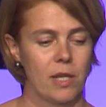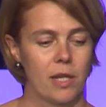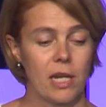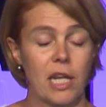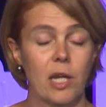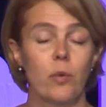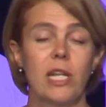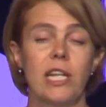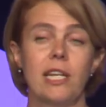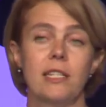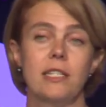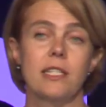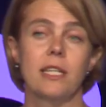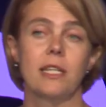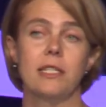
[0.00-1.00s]

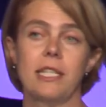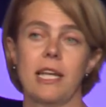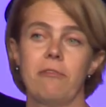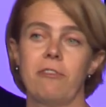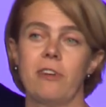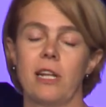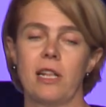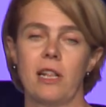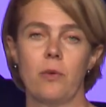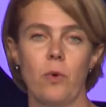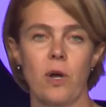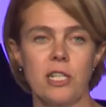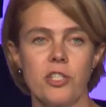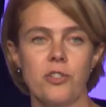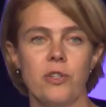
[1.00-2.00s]
Liquidity, definitely.
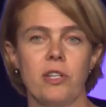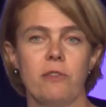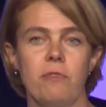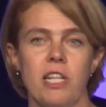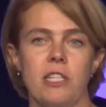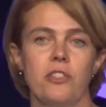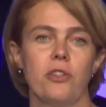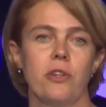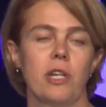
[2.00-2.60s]
Once you invest,